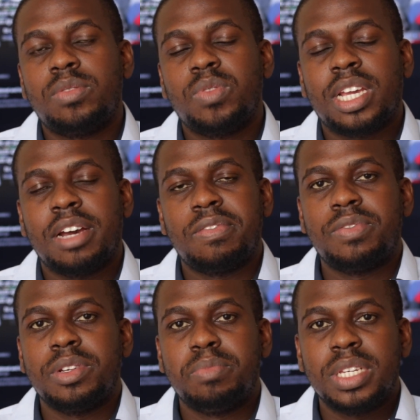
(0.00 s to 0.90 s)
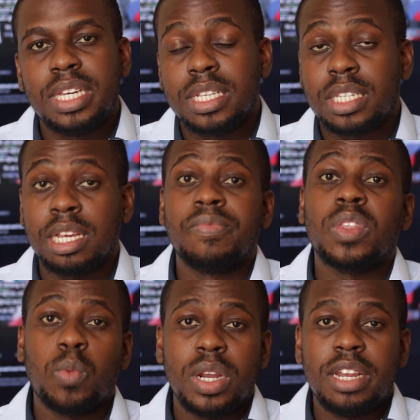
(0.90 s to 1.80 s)
the recovery begins,
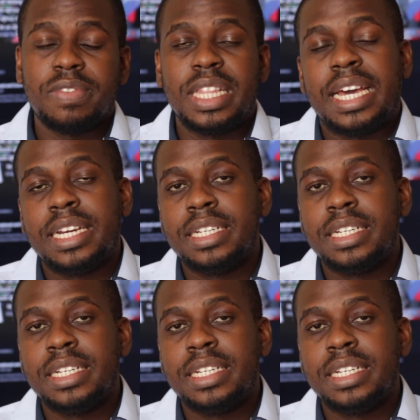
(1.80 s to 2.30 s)
whenever that